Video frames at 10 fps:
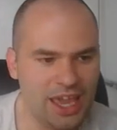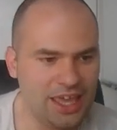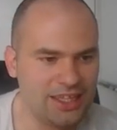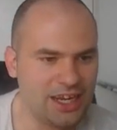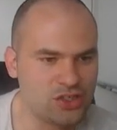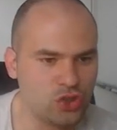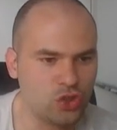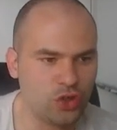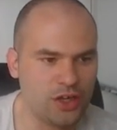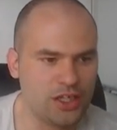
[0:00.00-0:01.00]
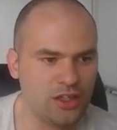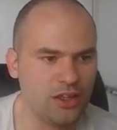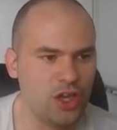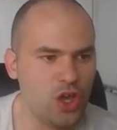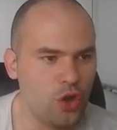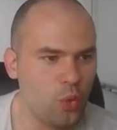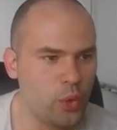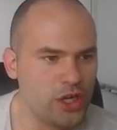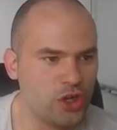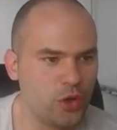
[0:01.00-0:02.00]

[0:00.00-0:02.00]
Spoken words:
In the next tutorial, we are